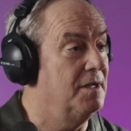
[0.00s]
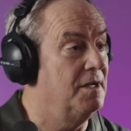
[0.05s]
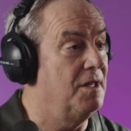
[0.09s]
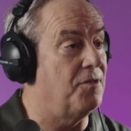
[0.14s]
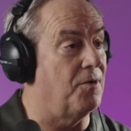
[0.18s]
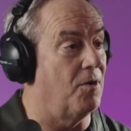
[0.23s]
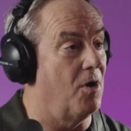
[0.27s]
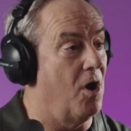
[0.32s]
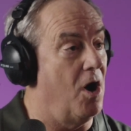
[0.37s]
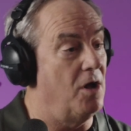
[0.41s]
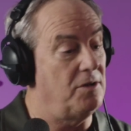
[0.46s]

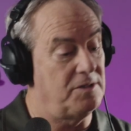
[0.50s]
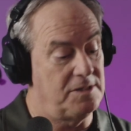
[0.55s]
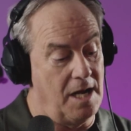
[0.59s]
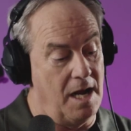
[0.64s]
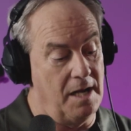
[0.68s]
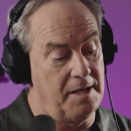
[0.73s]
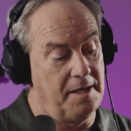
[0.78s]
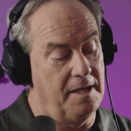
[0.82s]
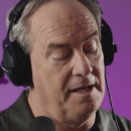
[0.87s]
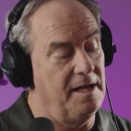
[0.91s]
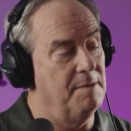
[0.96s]
They're all
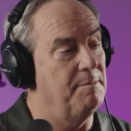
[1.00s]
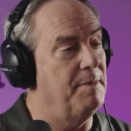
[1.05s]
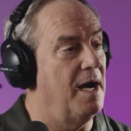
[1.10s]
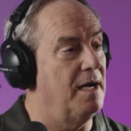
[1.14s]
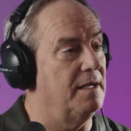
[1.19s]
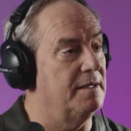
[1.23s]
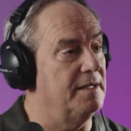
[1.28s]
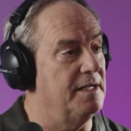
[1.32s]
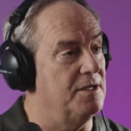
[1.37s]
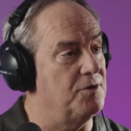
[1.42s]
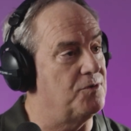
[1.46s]
talking
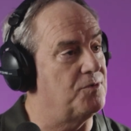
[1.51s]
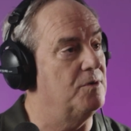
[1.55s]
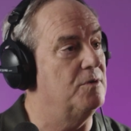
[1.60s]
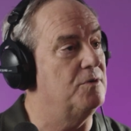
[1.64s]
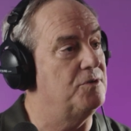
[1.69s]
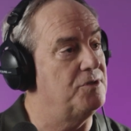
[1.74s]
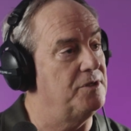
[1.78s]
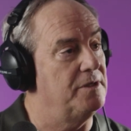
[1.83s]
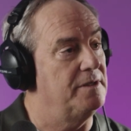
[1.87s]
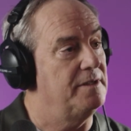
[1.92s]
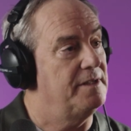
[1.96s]
about
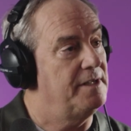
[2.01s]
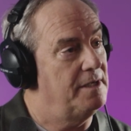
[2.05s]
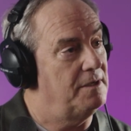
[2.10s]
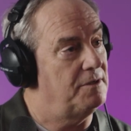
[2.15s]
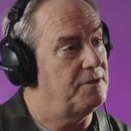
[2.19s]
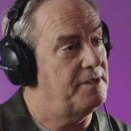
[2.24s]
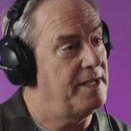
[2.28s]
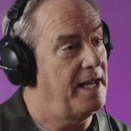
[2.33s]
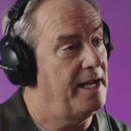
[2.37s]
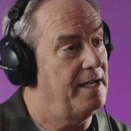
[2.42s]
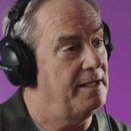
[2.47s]
intrusion, kill
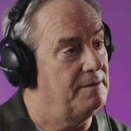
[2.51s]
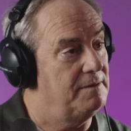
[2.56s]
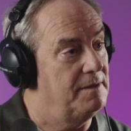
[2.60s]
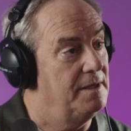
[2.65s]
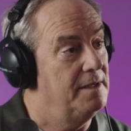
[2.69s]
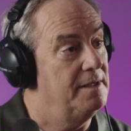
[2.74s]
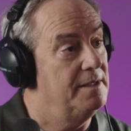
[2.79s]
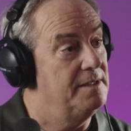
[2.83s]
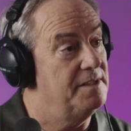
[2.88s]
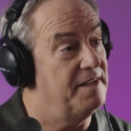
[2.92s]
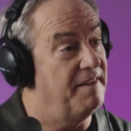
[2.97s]
chain,
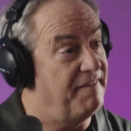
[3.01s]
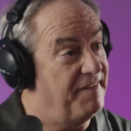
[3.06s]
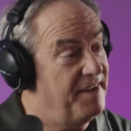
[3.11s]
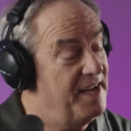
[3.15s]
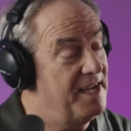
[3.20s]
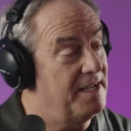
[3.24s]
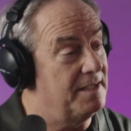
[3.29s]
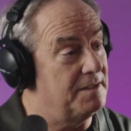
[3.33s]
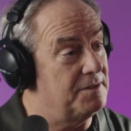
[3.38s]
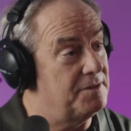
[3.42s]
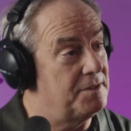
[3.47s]

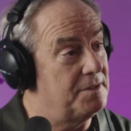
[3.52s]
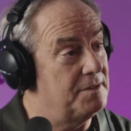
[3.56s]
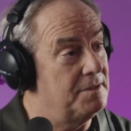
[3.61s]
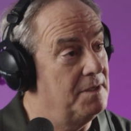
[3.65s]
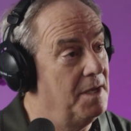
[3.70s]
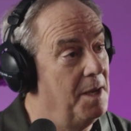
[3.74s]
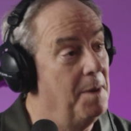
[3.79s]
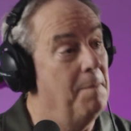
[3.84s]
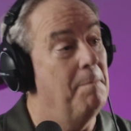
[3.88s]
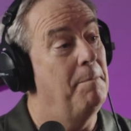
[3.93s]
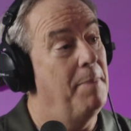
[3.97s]
defense.
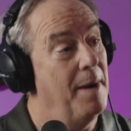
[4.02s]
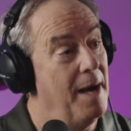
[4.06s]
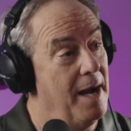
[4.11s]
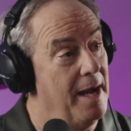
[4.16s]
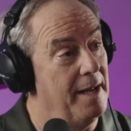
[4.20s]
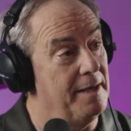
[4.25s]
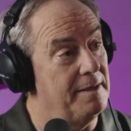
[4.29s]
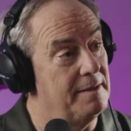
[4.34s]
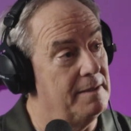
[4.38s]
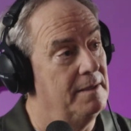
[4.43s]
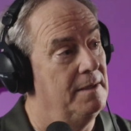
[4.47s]

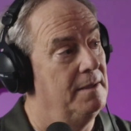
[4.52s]
But